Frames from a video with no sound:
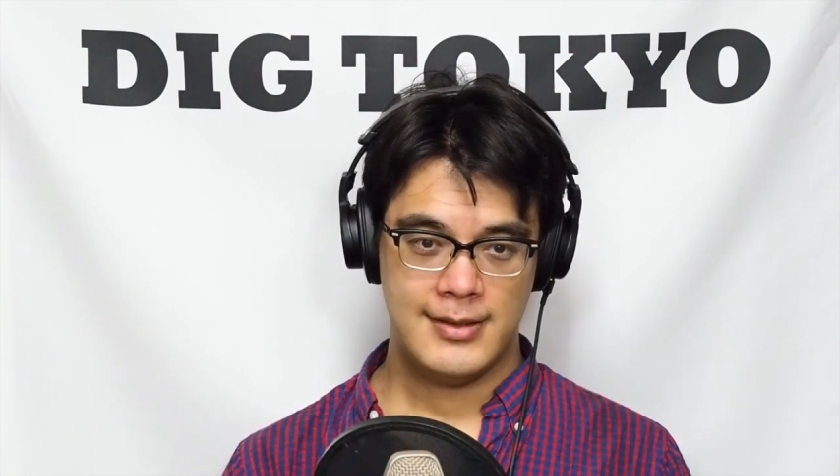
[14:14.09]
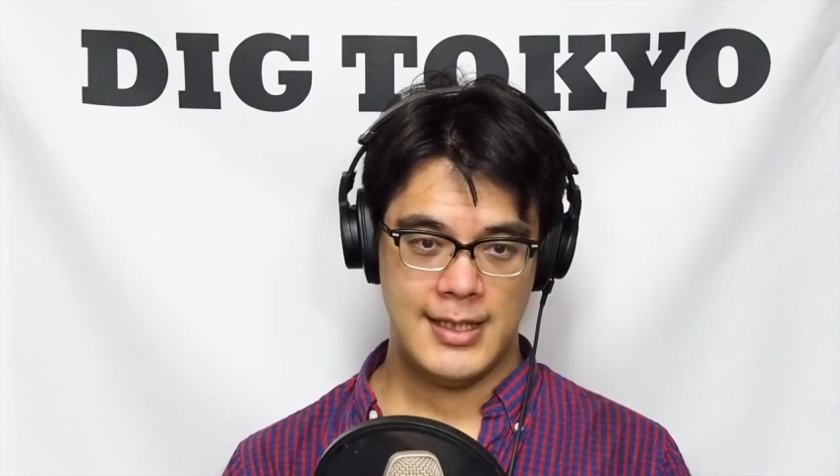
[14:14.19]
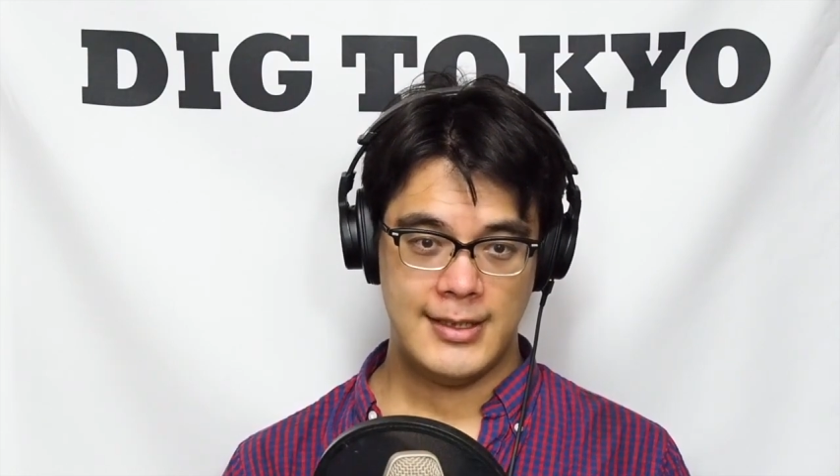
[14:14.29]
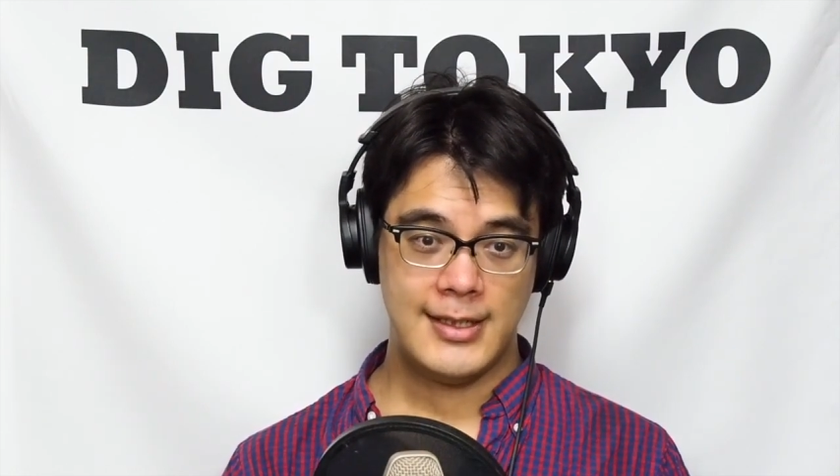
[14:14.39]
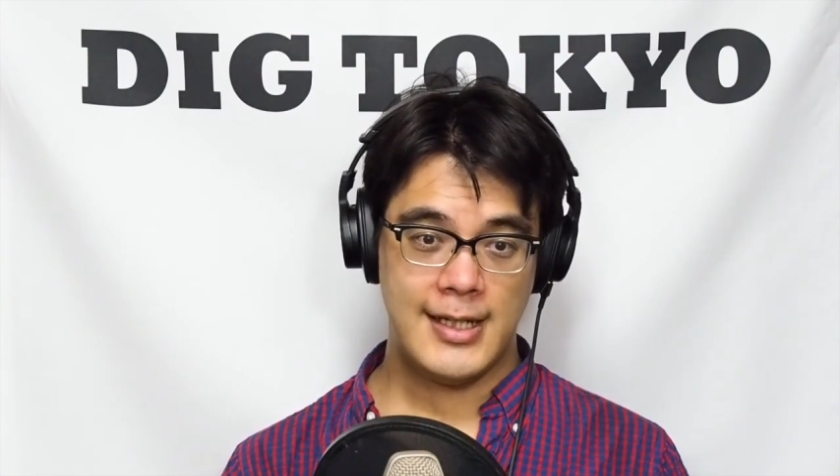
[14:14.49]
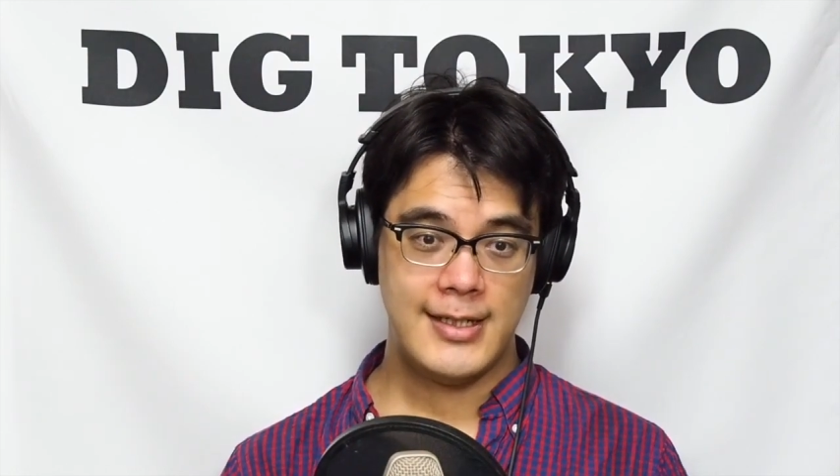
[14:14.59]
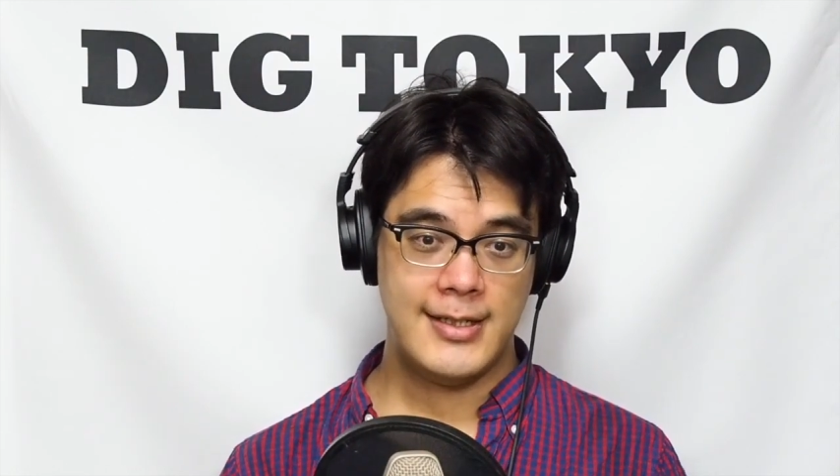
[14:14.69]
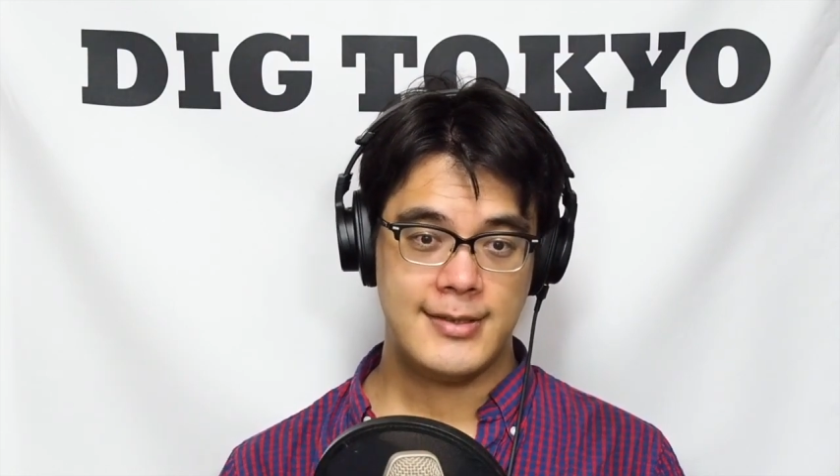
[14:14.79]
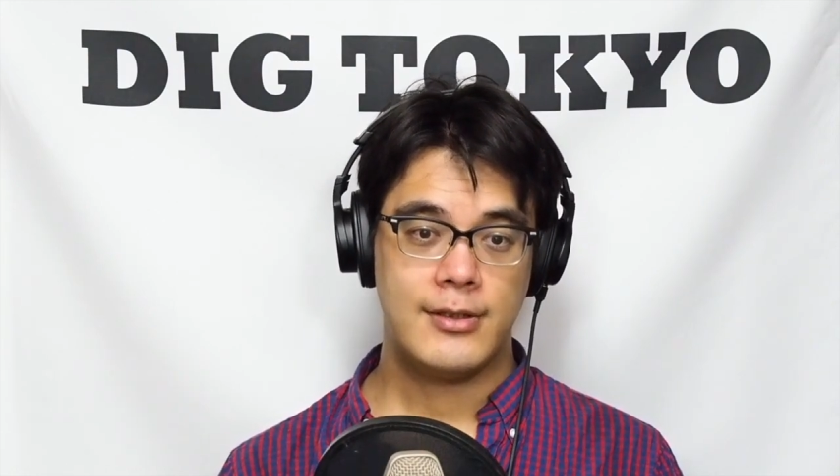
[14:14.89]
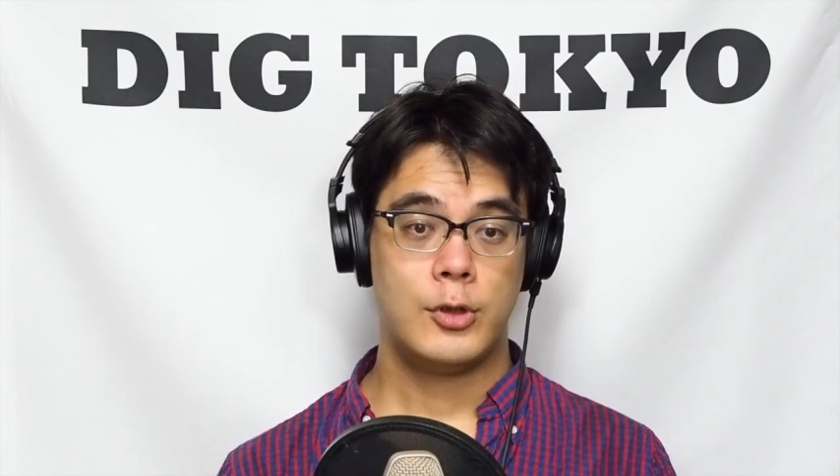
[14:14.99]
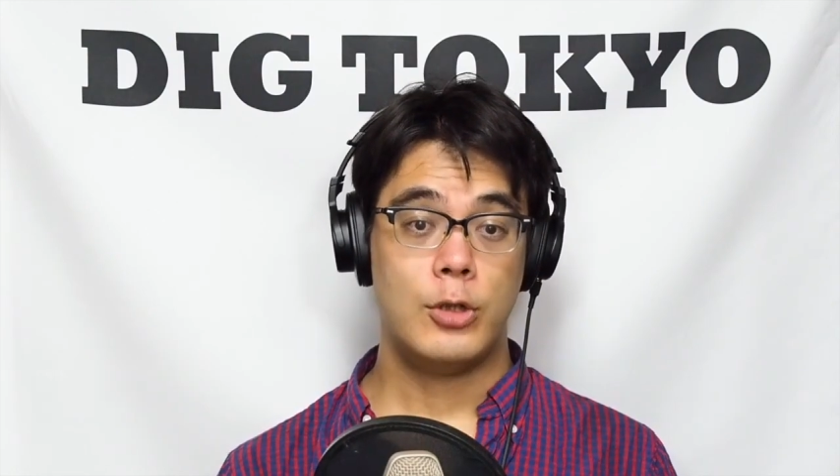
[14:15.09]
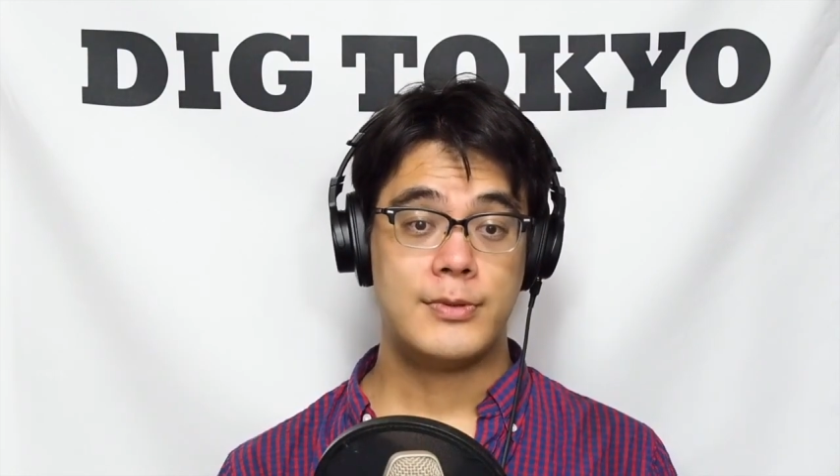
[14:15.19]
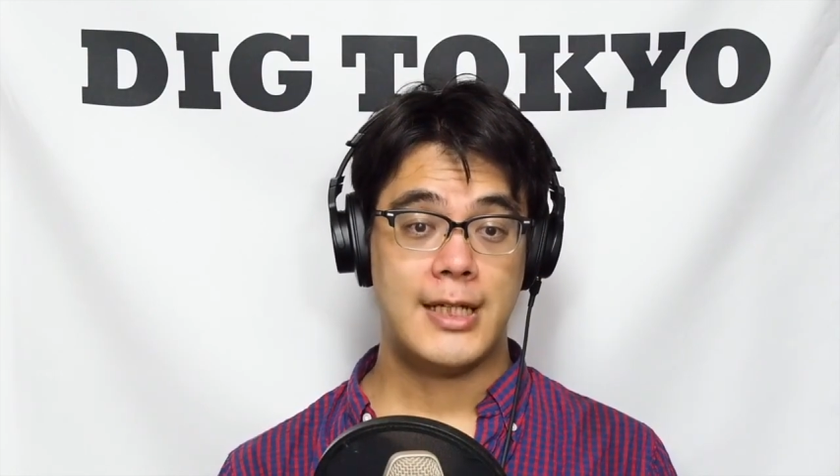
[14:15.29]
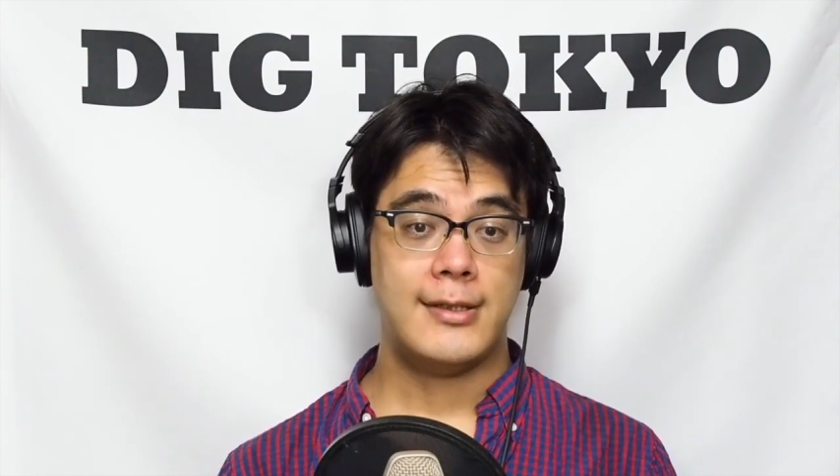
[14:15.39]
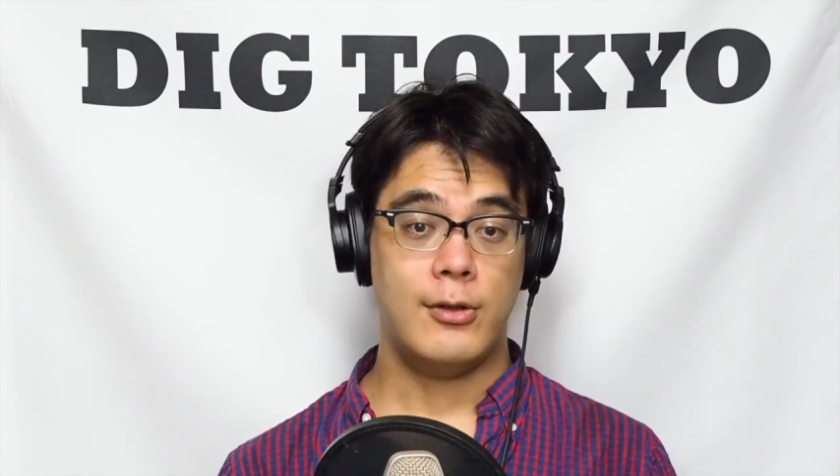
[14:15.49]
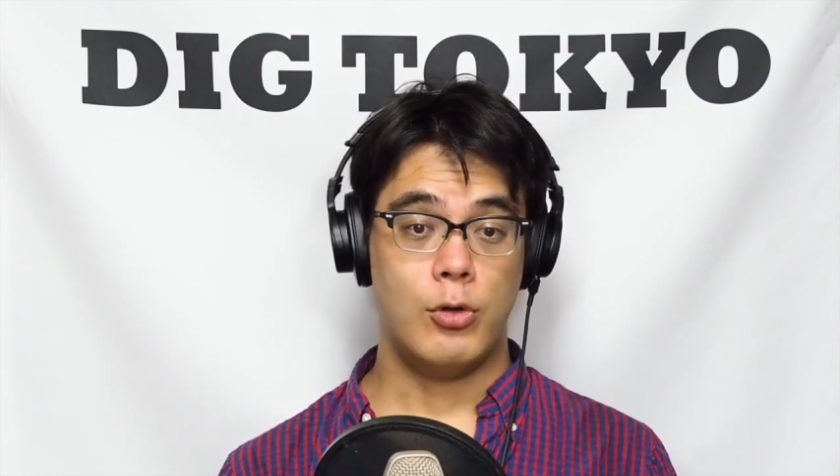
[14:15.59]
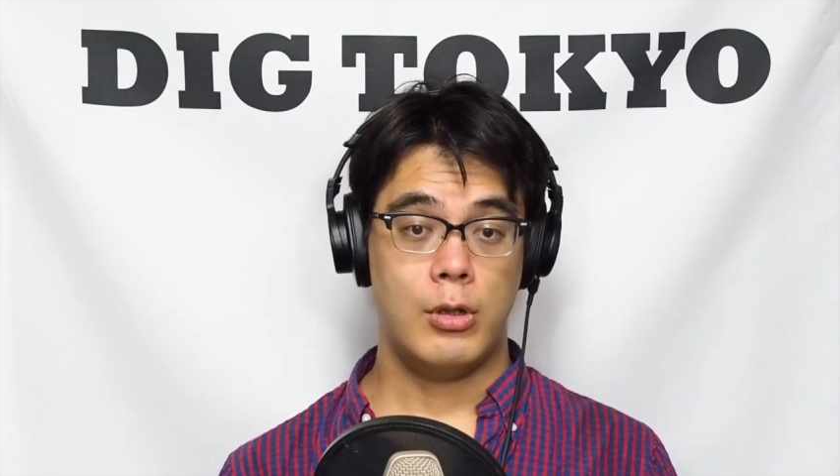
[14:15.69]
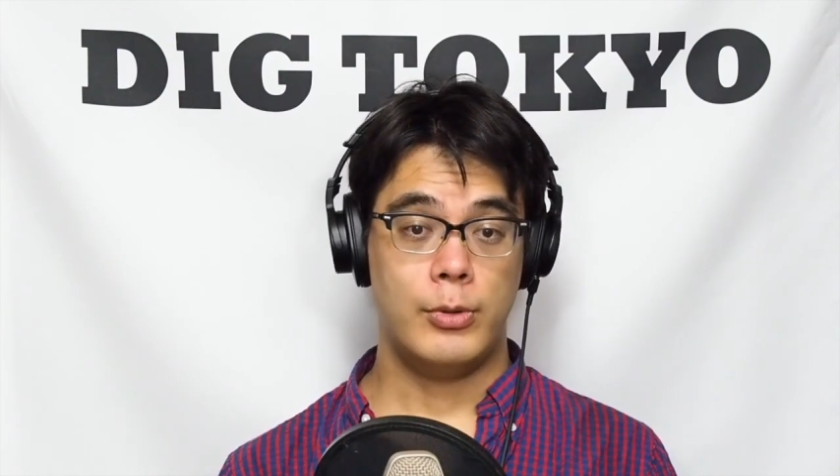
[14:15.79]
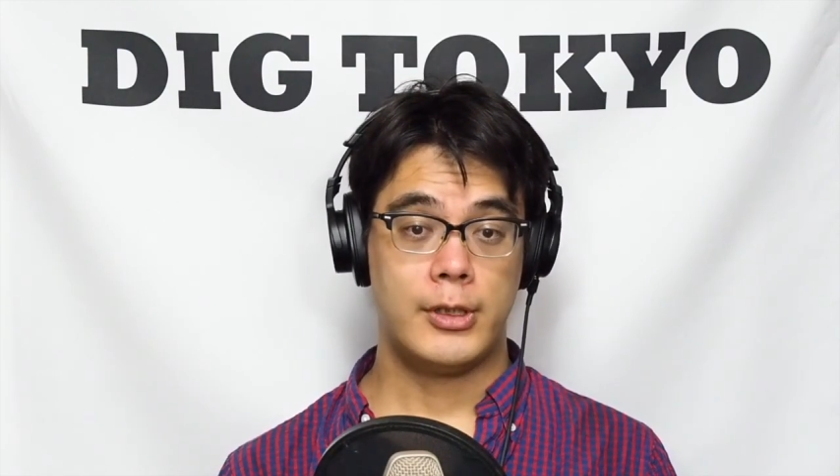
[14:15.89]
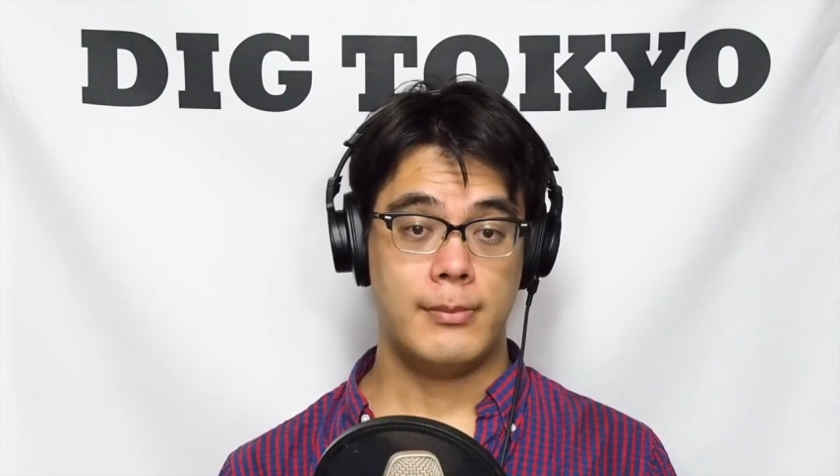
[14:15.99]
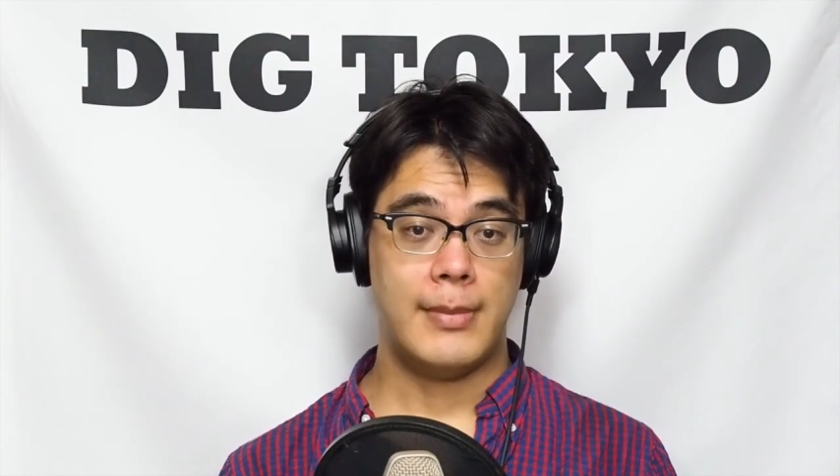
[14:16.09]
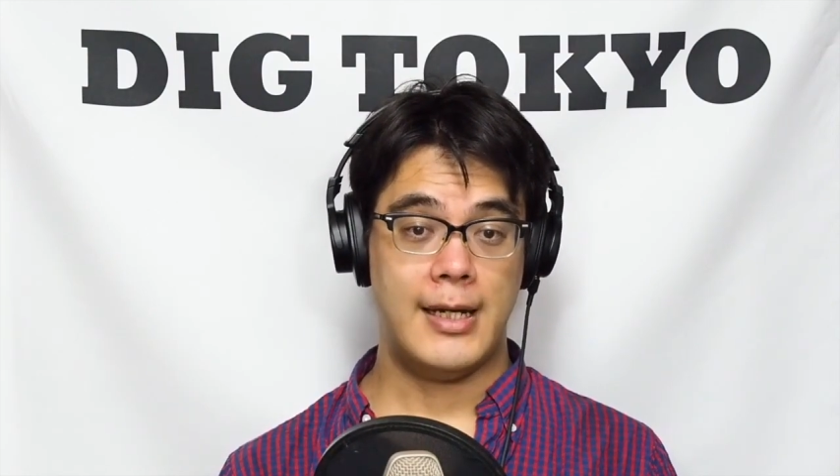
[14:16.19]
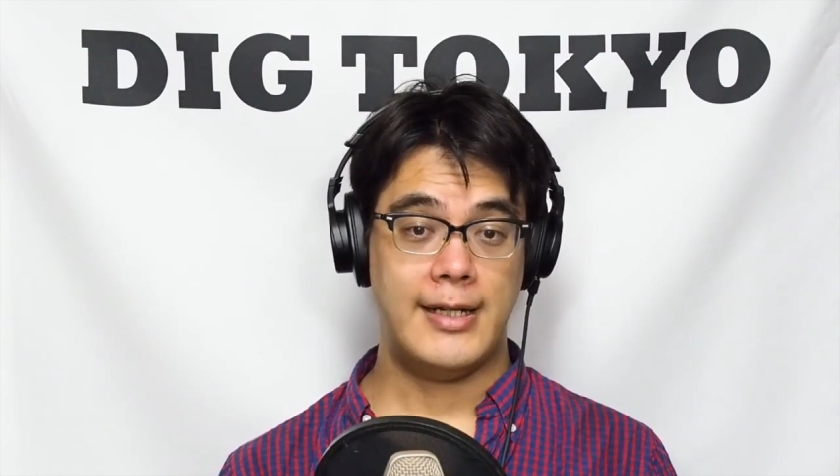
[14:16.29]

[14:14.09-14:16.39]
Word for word: In the 90s, groups like The Orb would combine